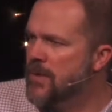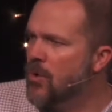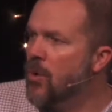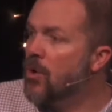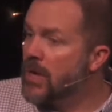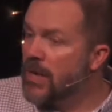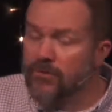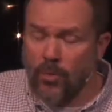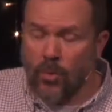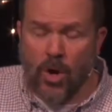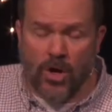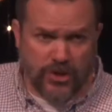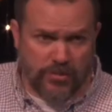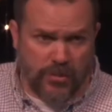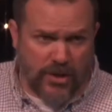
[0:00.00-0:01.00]
Okay, the
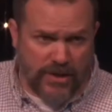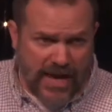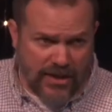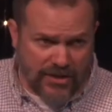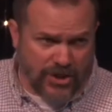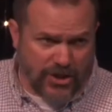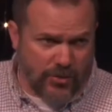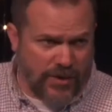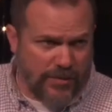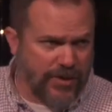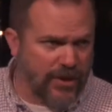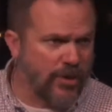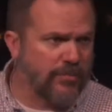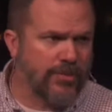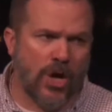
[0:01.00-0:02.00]
walls burned down. Did you
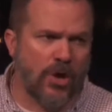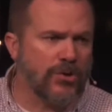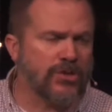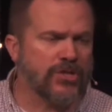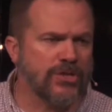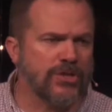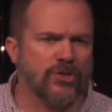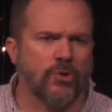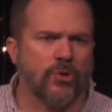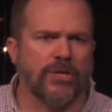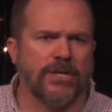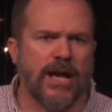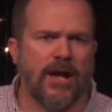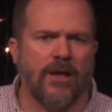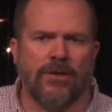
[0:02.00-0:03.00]
rebuild them? No, they're still torn
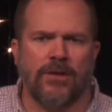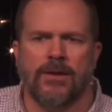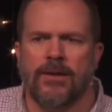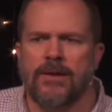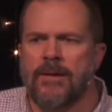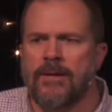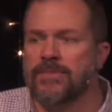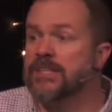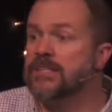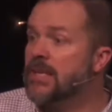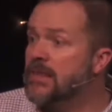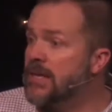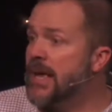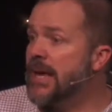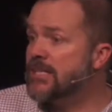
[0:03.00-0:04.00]
down. They set
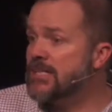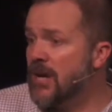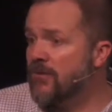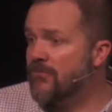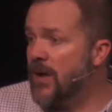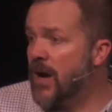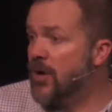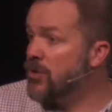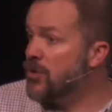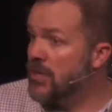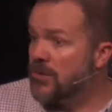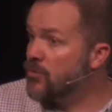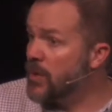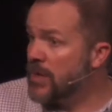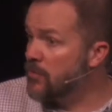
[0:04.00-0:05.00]
the gates on fire. You
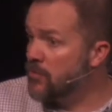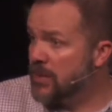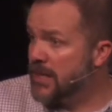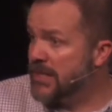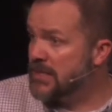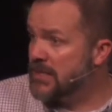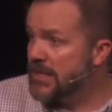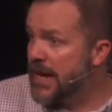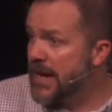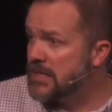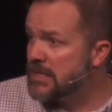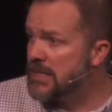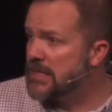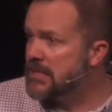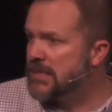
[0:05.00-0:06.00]
didn't replace the gates
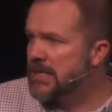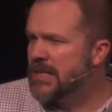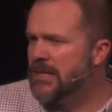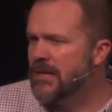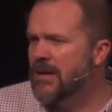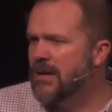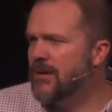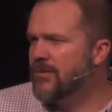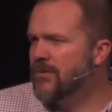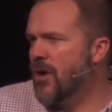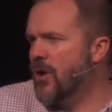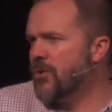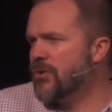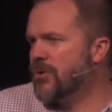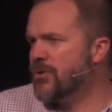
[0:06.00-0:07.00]
of the city?
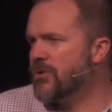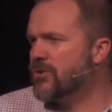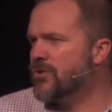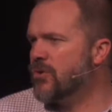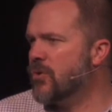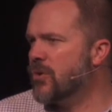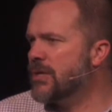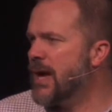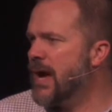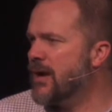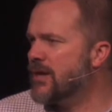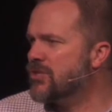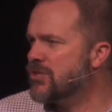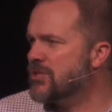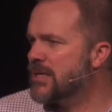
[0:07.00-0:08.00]
No, they're torn down.
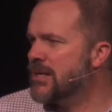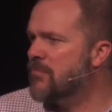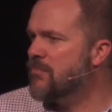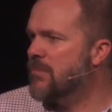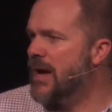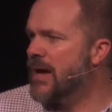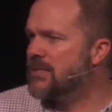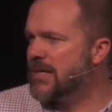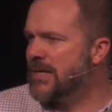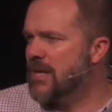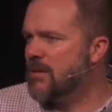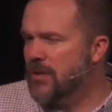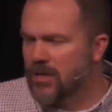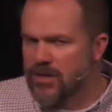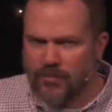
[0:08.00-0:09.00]
It's just like a mess. Like
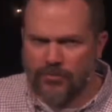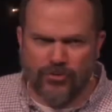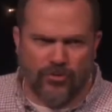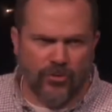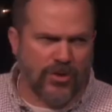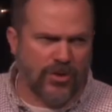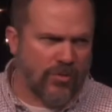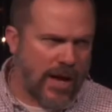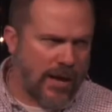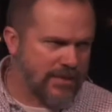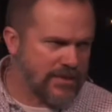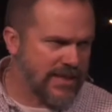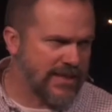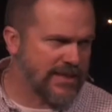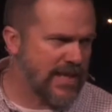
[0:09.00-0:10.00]
anybody comes through can rob
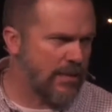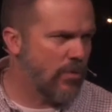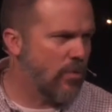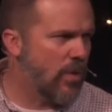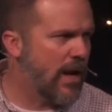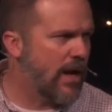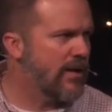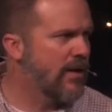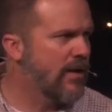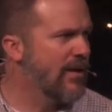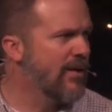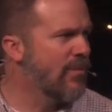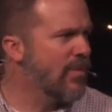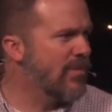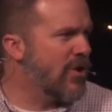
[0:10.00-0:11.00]
us anytime we want.
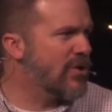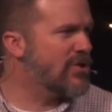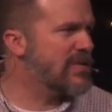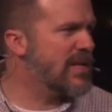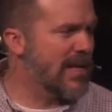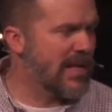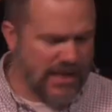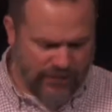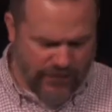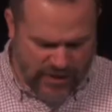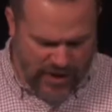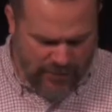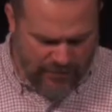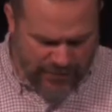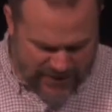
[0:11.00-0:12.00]
We've all just kind of given
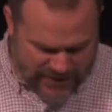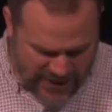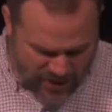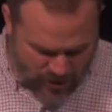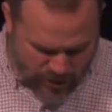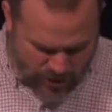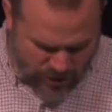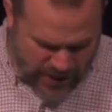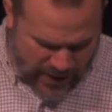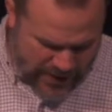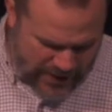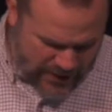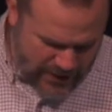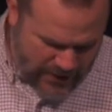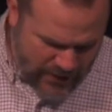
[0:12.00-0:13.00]
up. That's kind of where they're
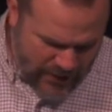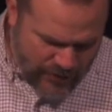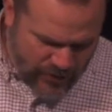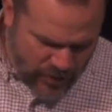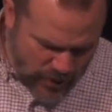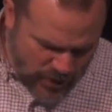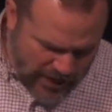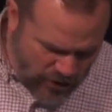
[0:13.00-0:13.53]
at. When I